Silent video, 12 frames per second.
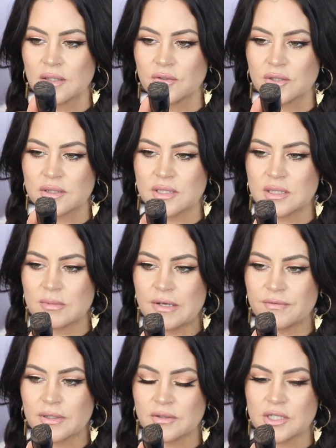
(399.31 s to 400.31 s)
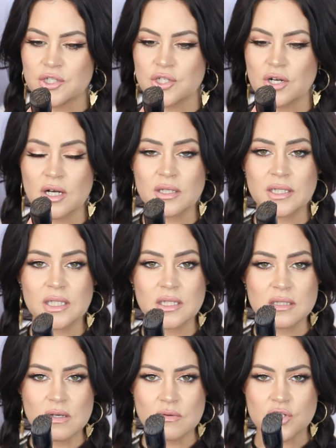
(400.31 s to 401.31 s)
You can see my foundation all in
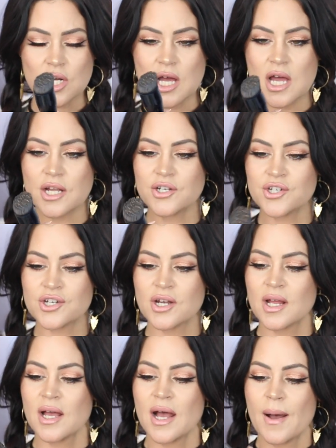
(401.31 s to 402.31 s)
it, don't judge.